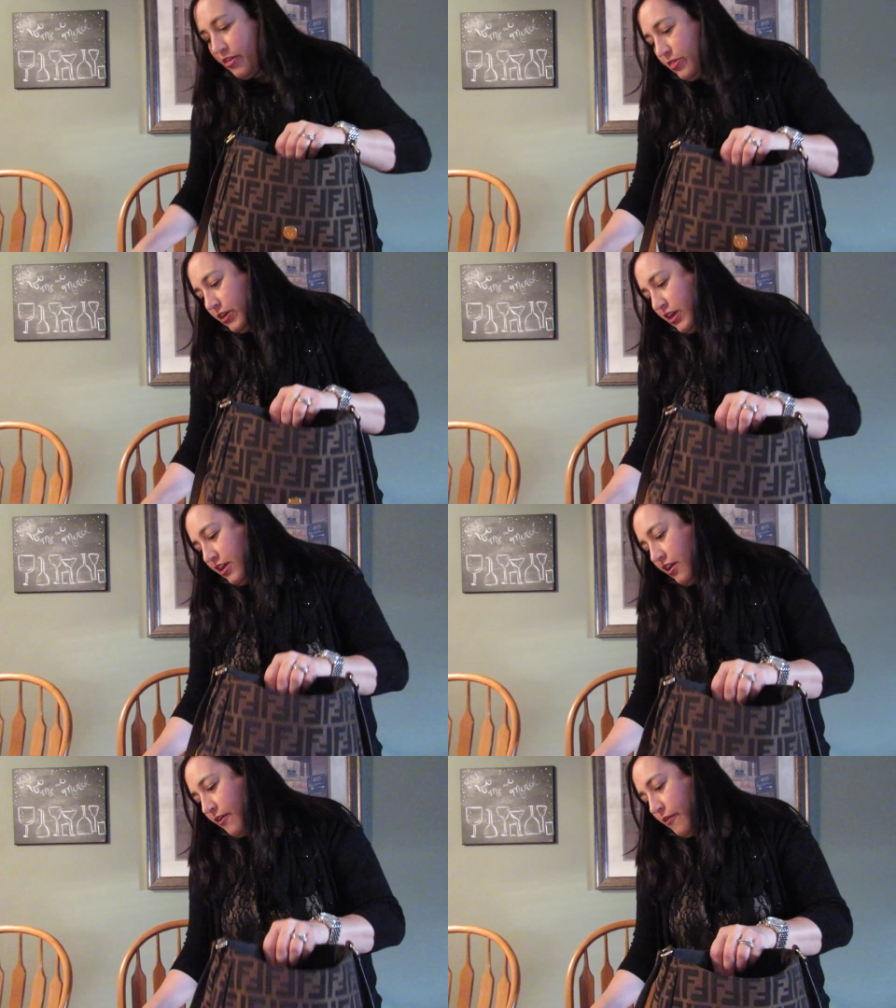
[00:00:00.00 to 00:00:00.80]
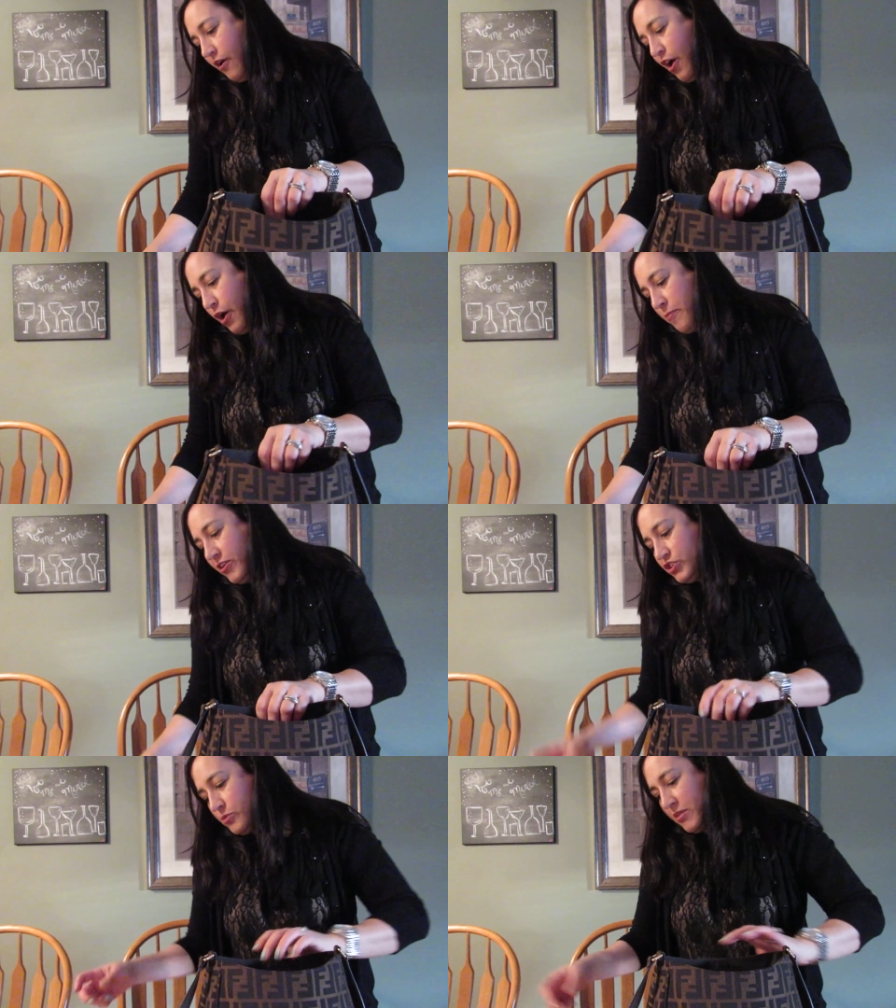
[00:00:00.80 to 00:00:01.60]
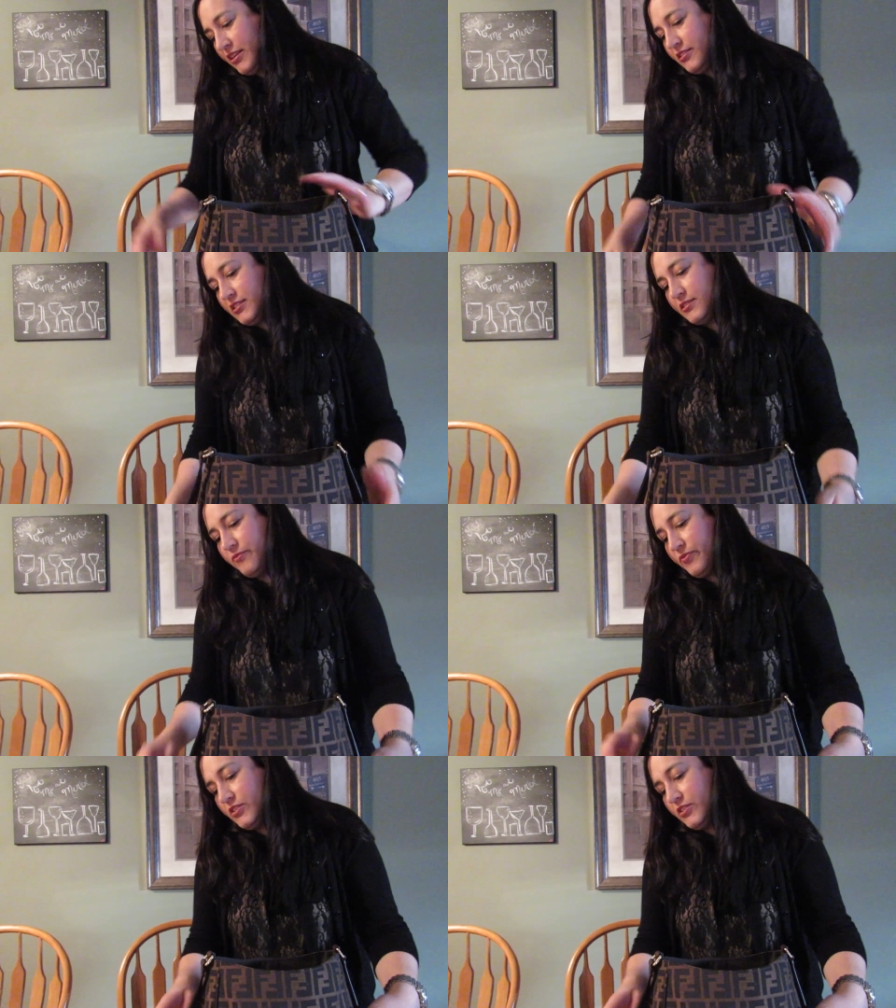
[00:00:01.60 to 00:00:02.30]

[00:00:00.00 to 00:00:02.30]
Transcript: the uh, measurements,